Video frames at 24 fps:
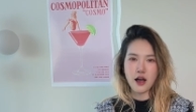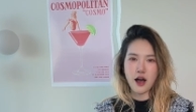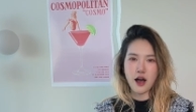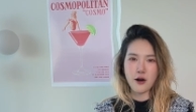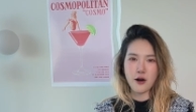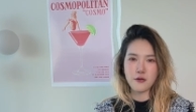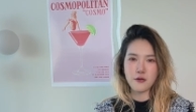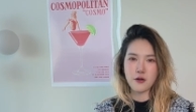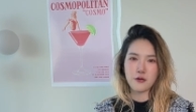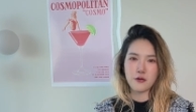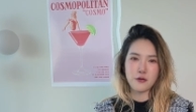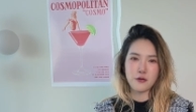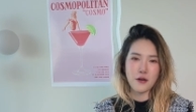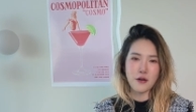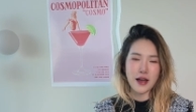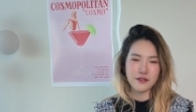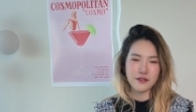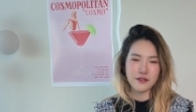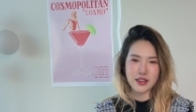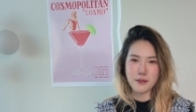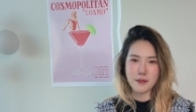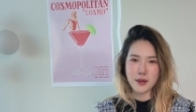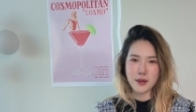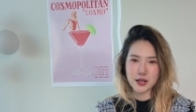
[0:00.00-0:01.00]
of a
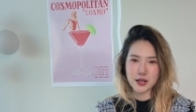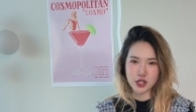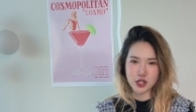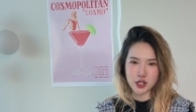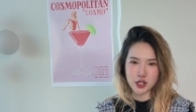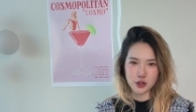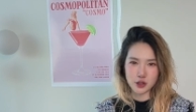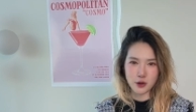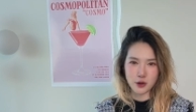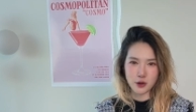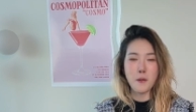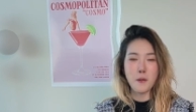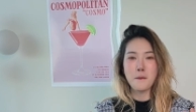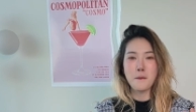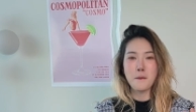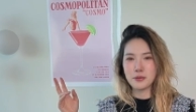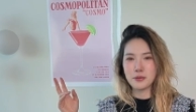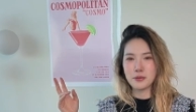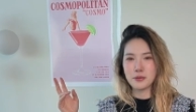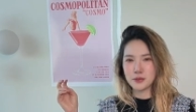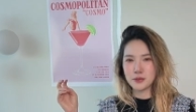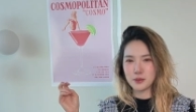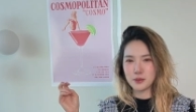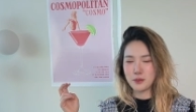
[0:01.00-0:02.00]
5-dimensional
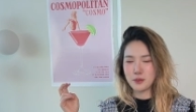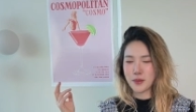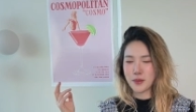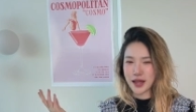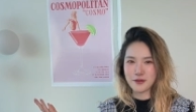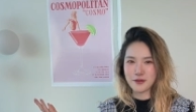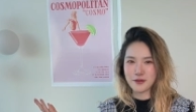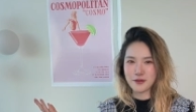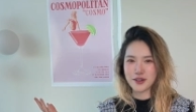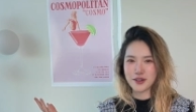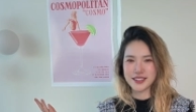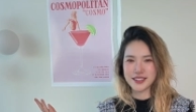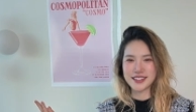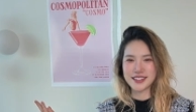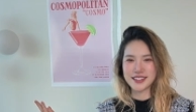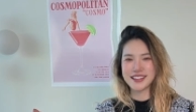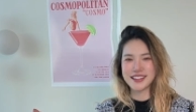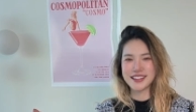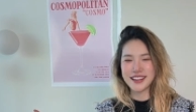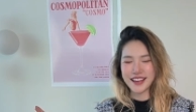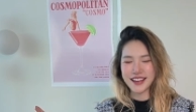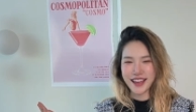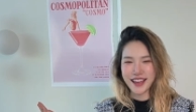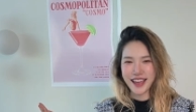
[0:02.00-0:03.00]

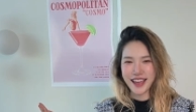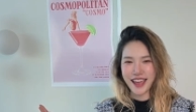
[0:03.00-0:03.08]
metaverse.